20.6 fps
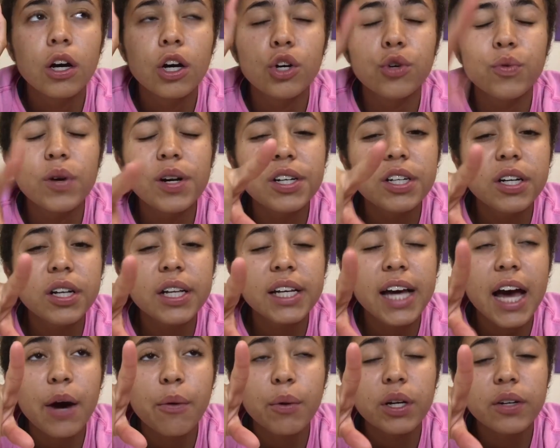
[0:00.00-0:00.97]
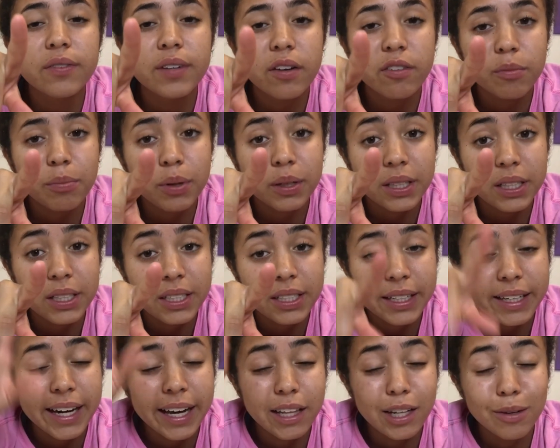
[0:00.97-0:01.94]
Originally, I would have never put these
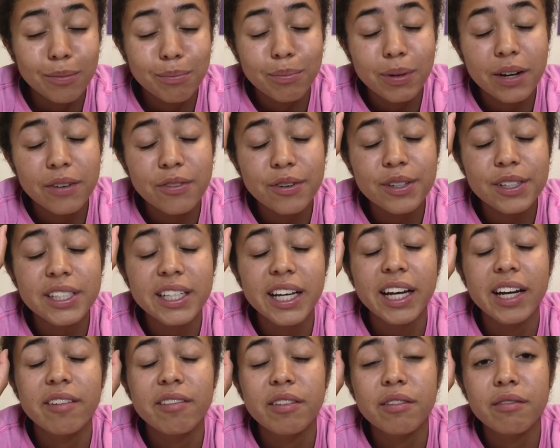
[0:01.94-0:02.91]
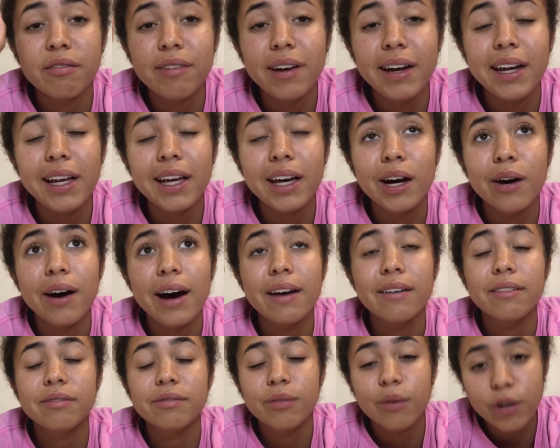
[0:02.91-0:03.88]
together, but for the sake of the video, I
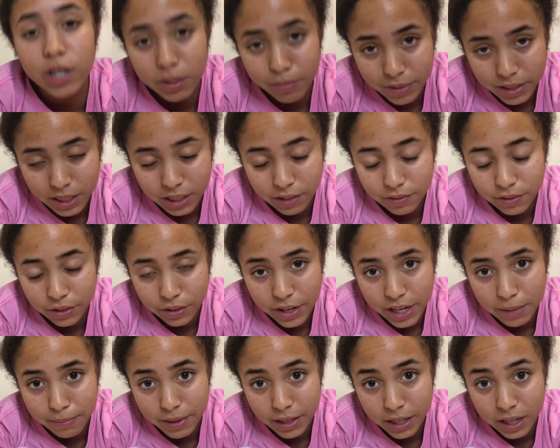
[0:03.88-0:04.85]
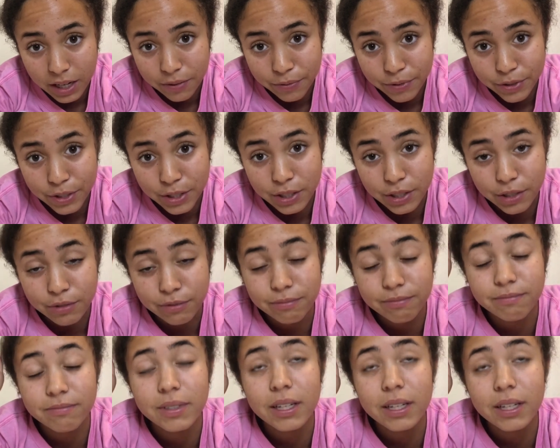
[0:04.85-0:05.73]
forced myself to go out of my comfort zone.